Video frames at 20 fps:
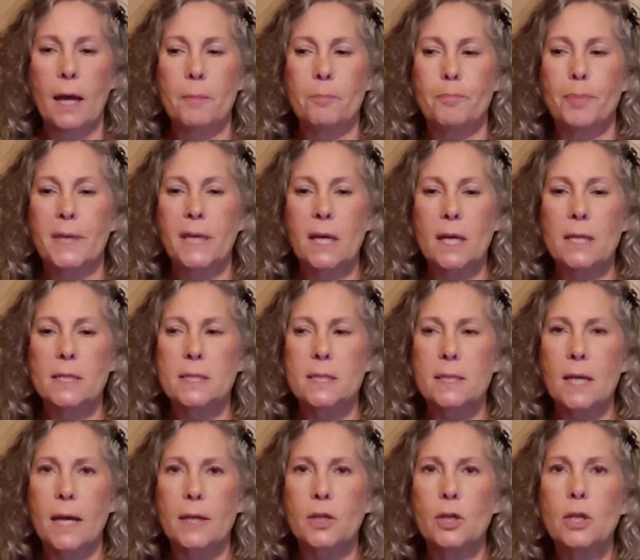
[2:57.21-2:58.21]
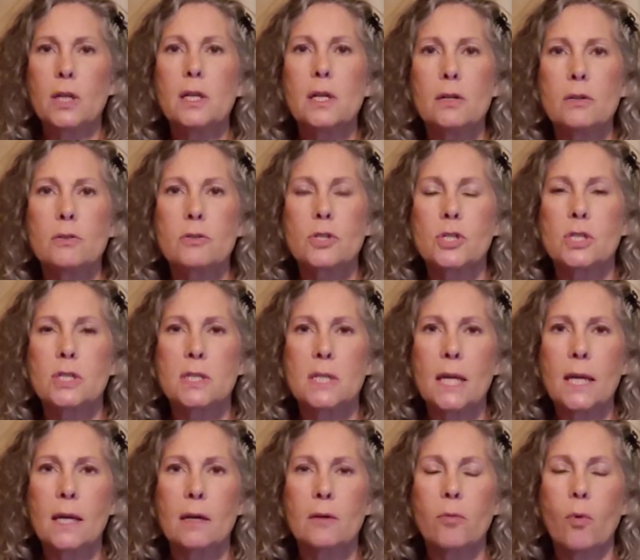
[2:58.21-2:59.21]
because I couldn't
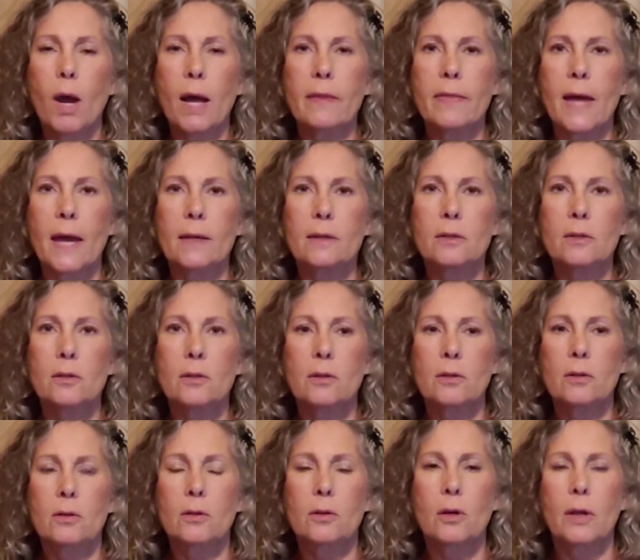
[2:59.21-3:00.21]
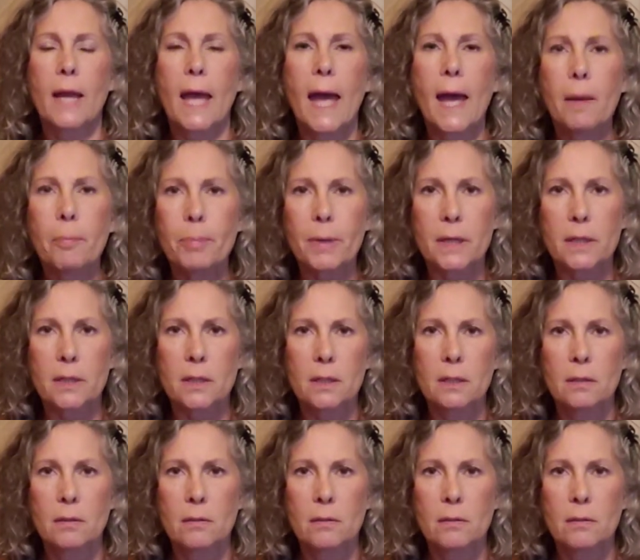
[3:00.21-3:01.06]
understand why that could happen.